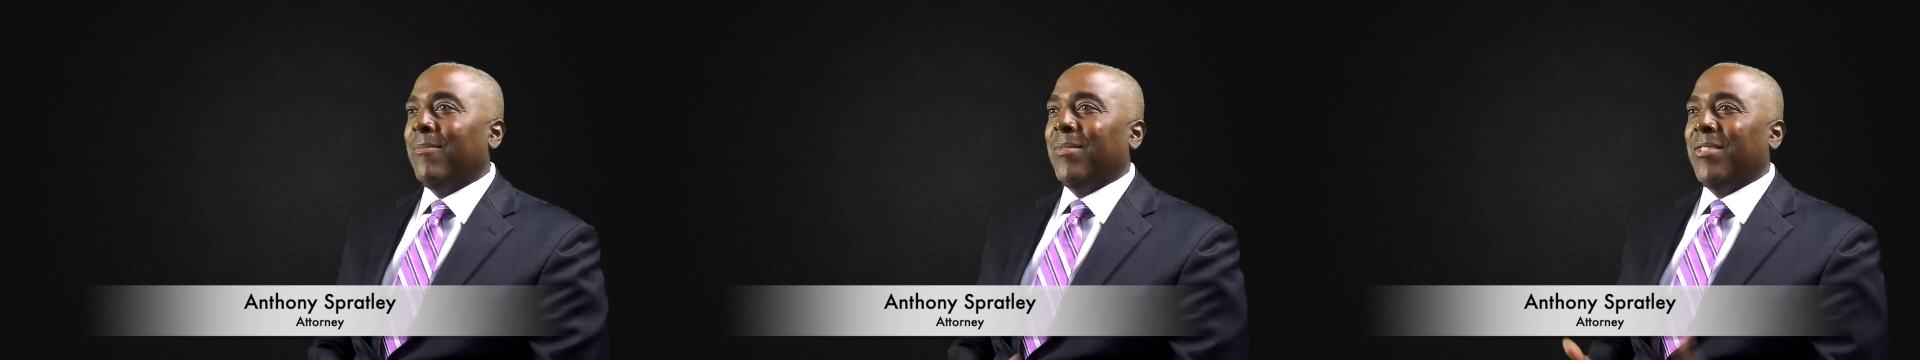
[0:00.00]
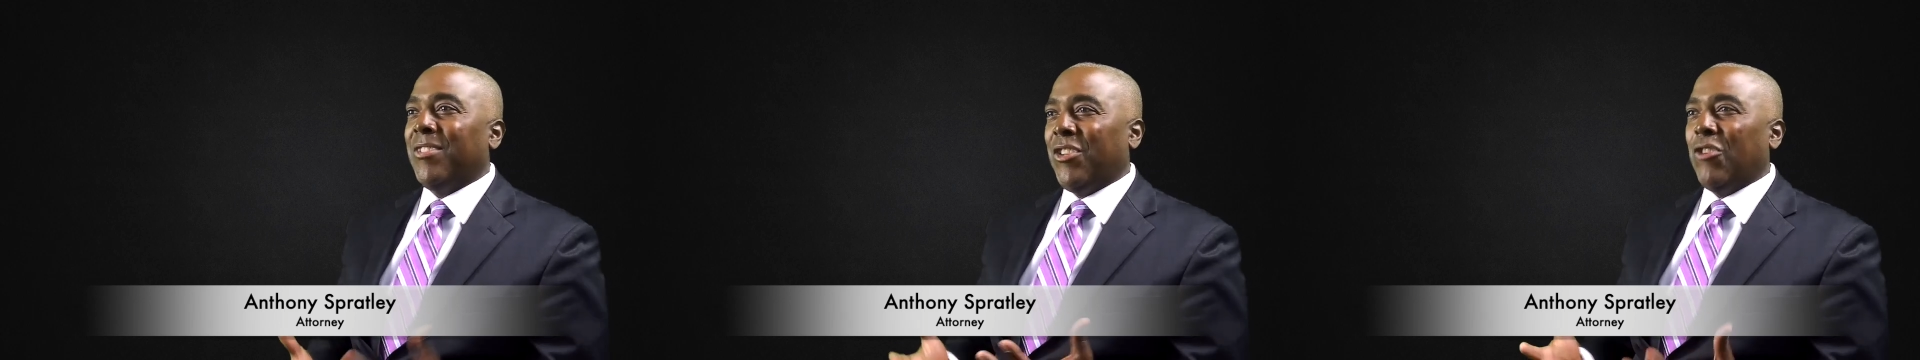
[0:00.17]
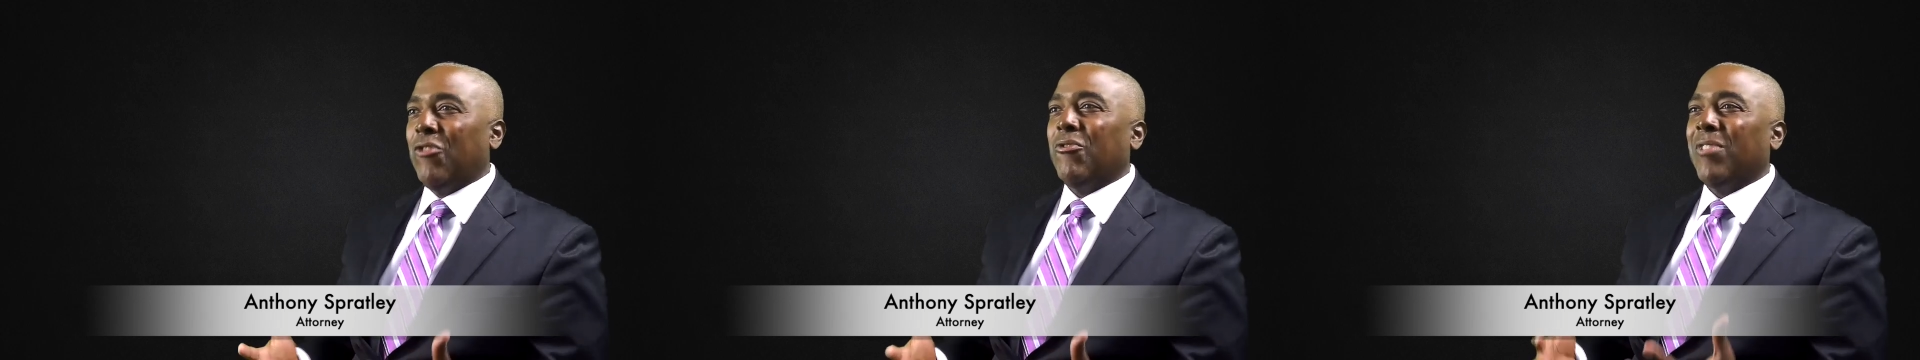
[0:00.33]

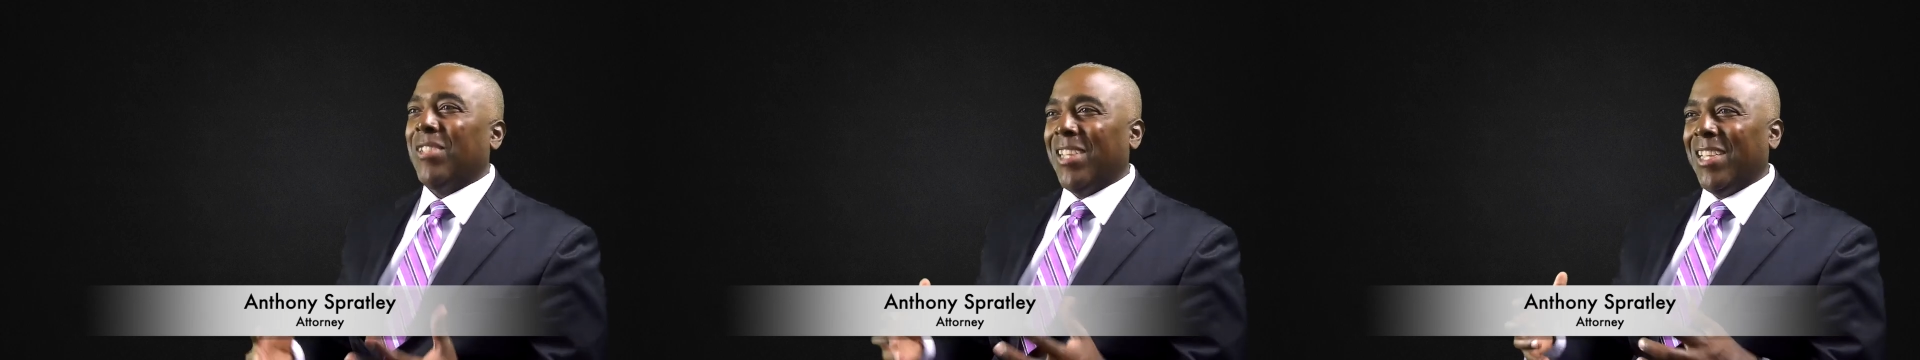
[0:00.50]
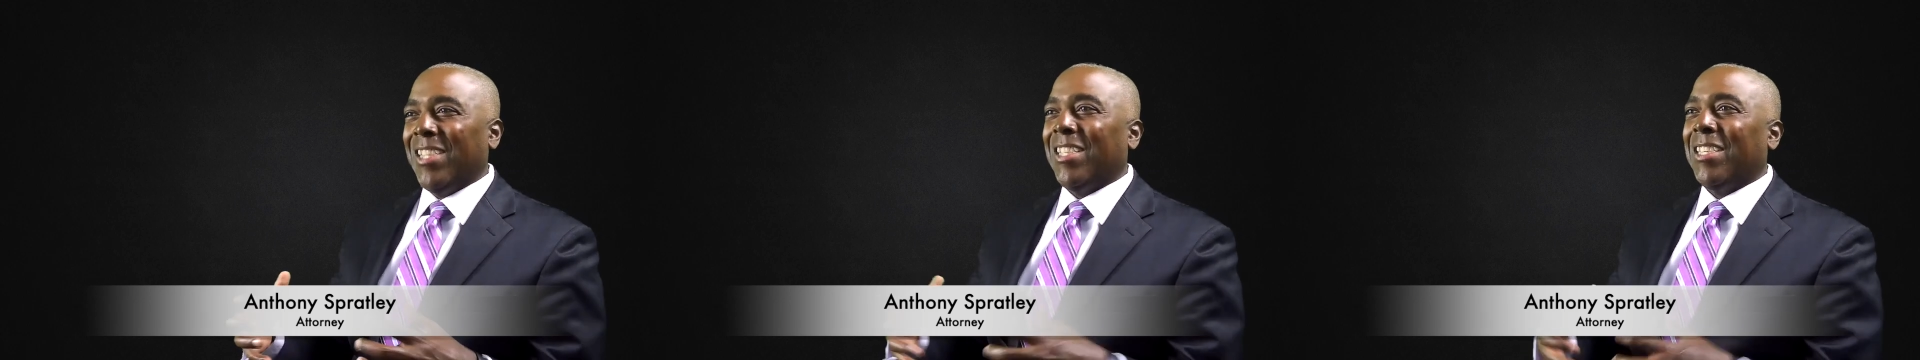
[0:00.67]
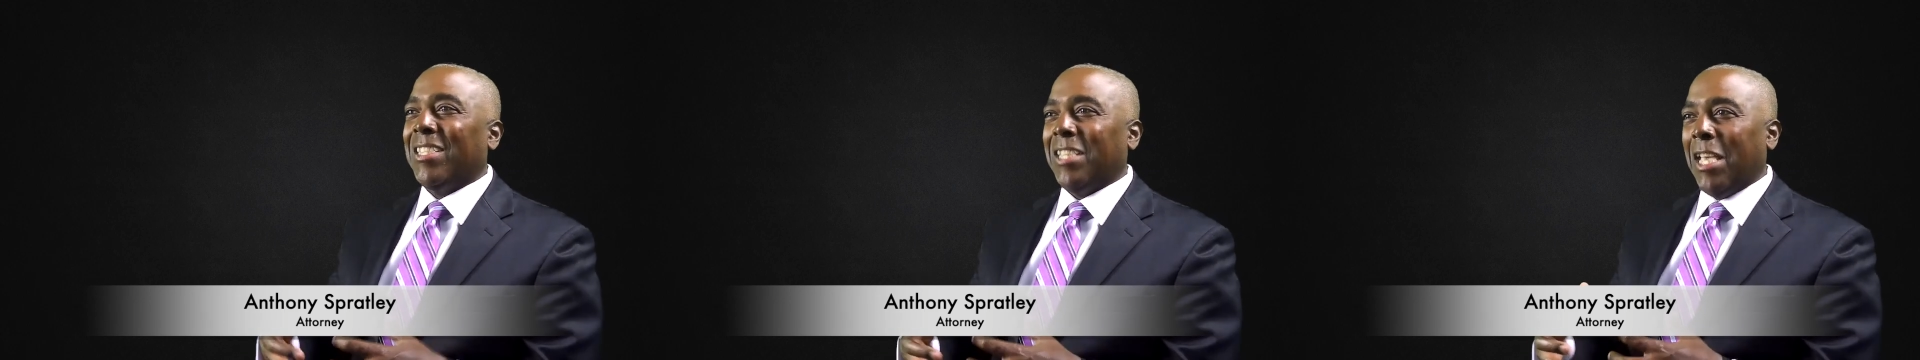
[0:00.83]
generally in
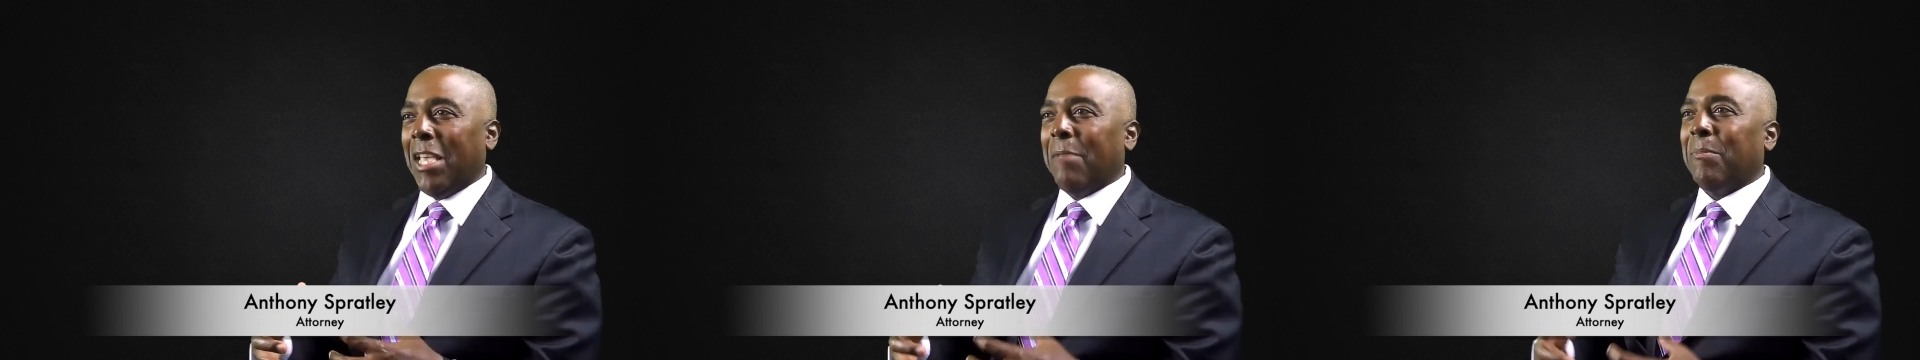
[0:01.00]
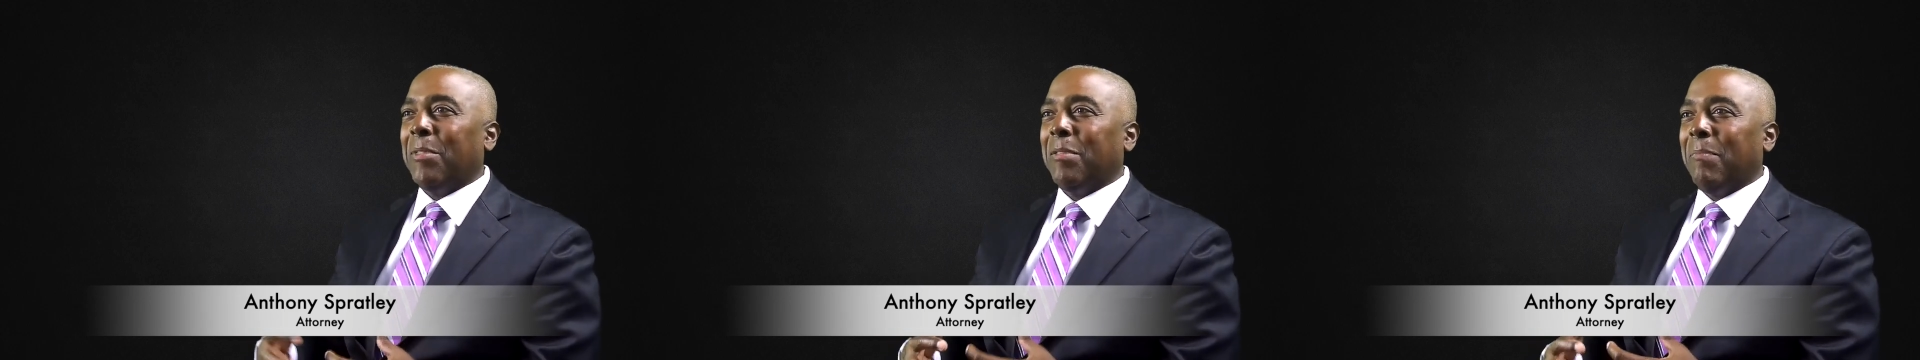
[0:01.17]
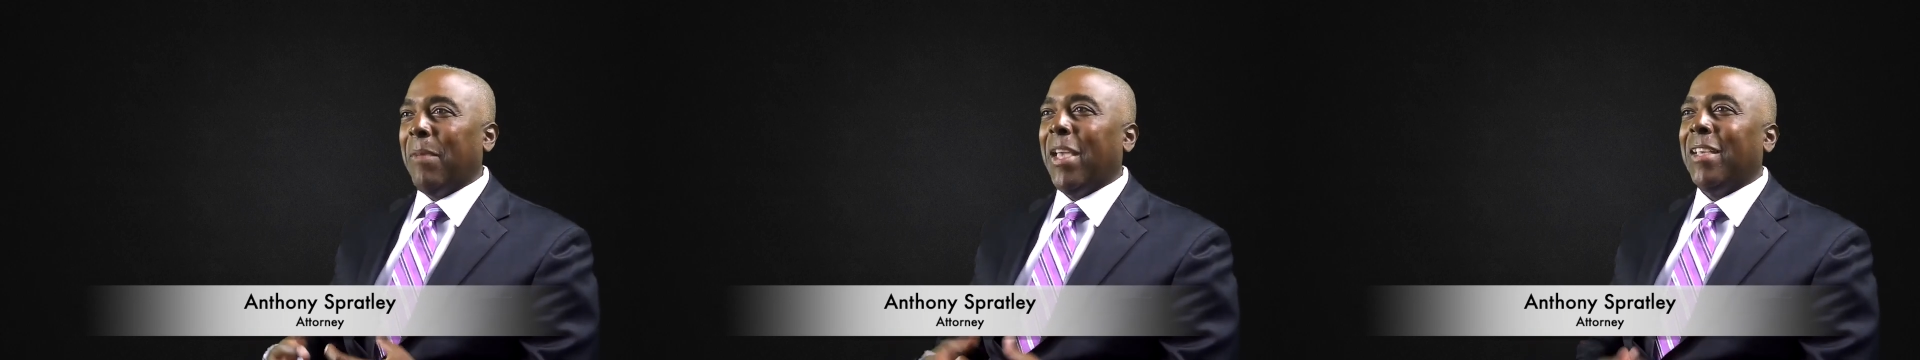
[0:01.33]
the same
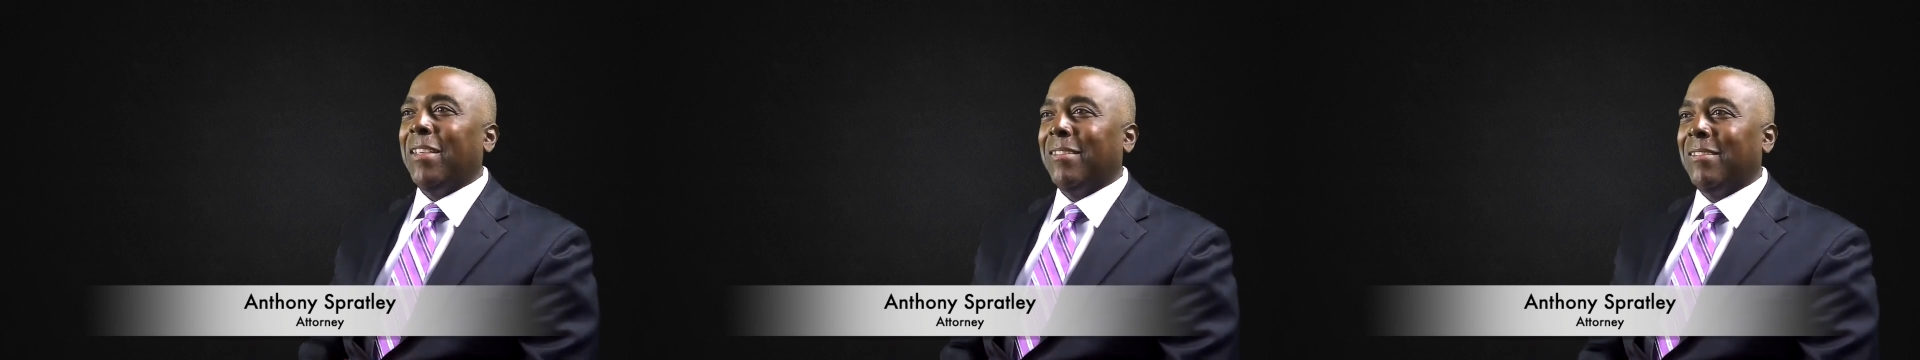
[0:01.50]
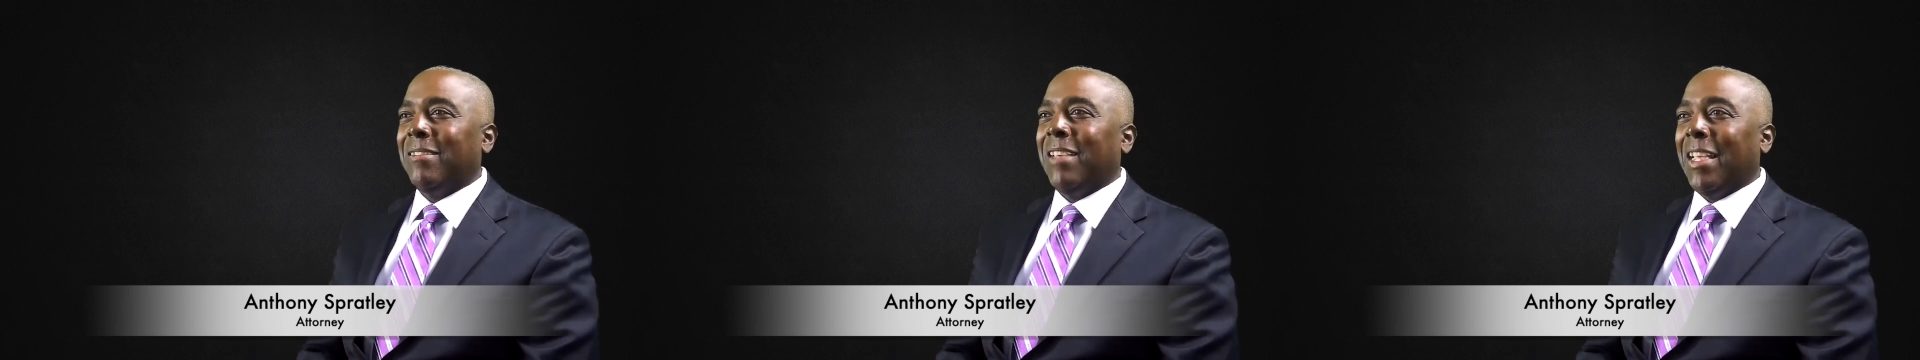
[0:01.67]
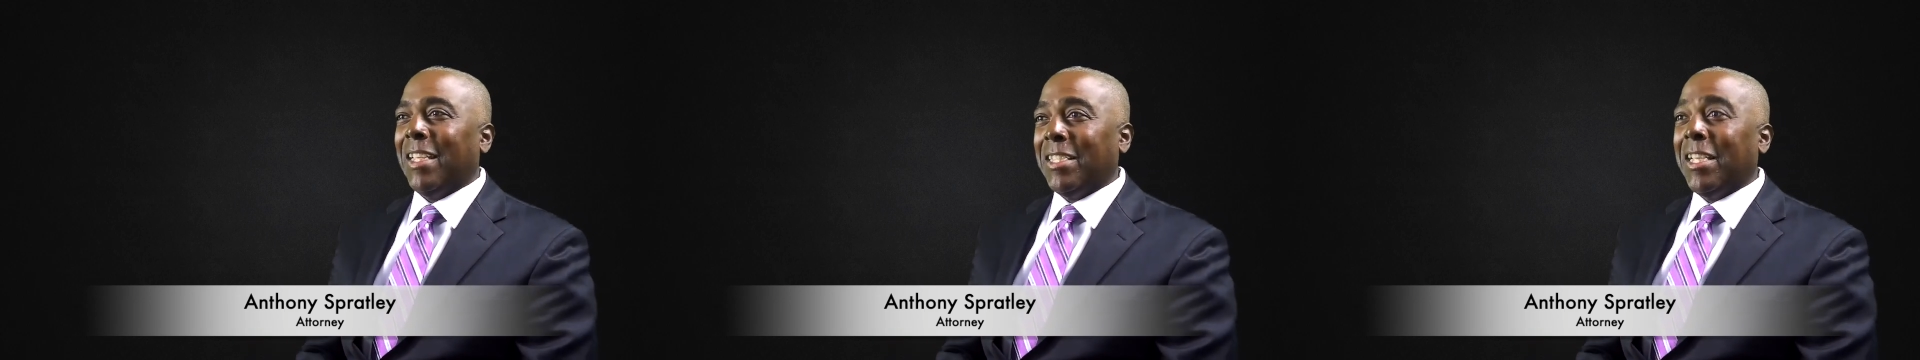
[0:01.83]
space
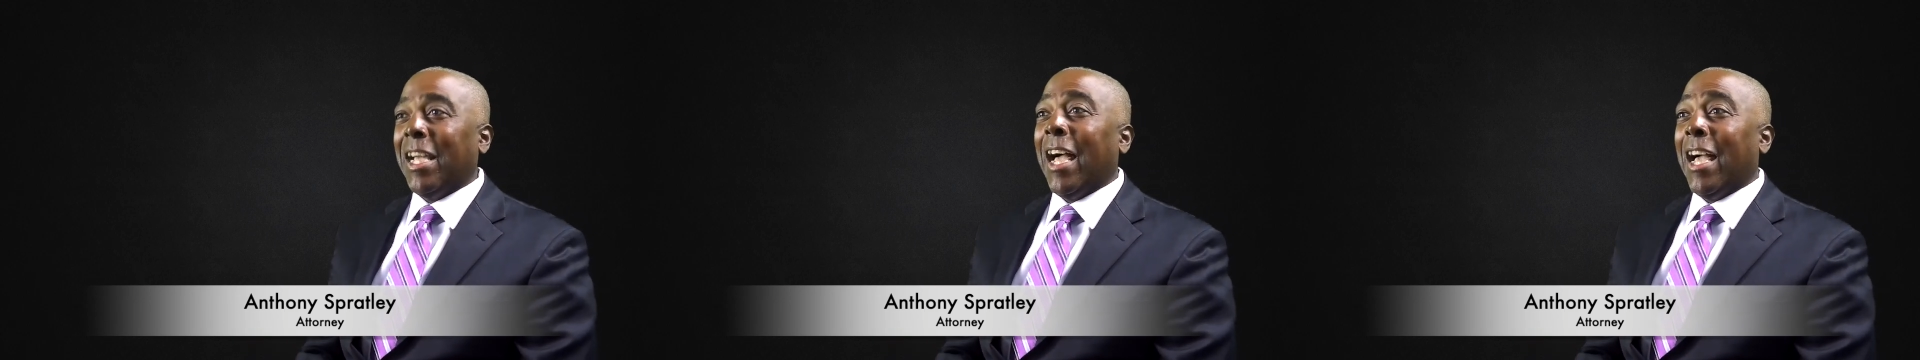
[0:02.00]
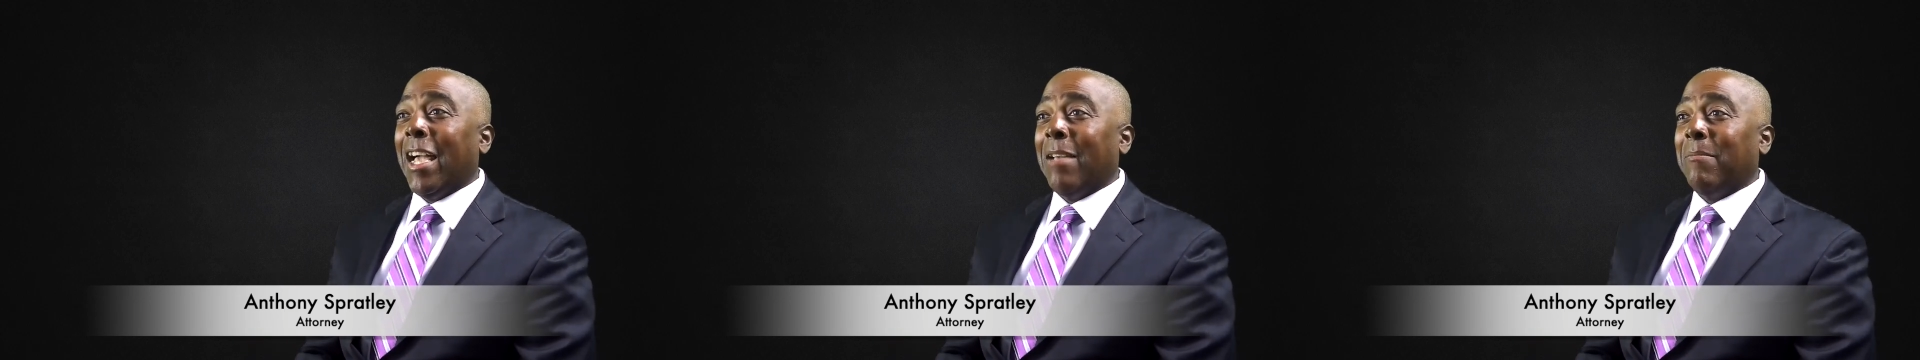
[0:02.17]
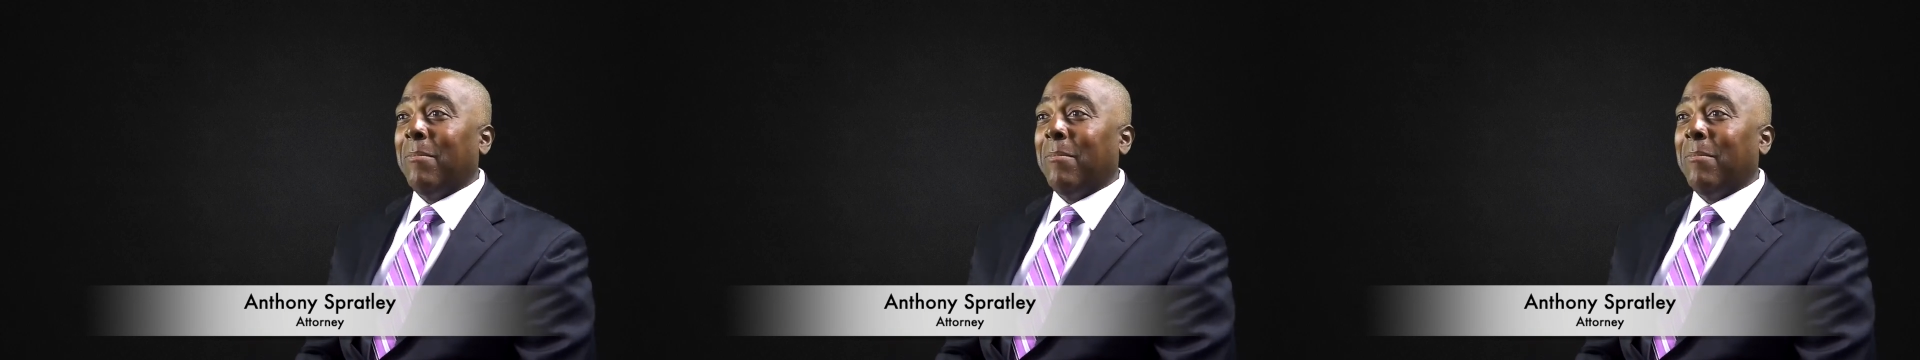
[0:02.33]
and time.